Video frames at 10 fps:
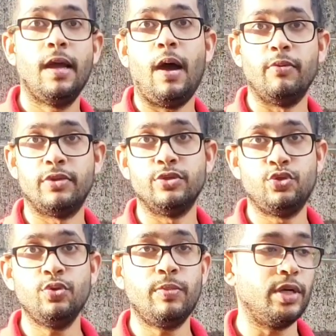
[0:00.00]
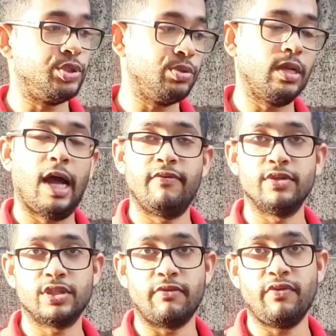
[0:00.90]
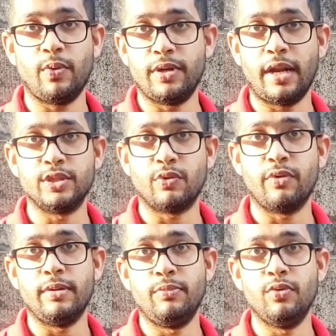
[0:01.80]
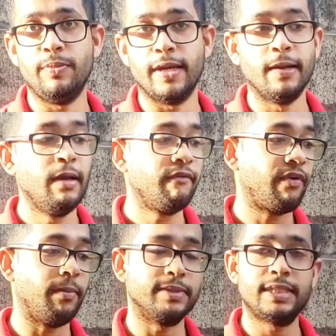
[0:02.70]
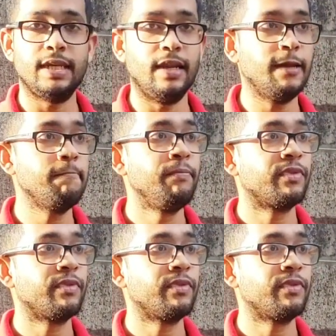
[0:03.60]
and within 2 months you could have a sunflower that is already blooming from seedling.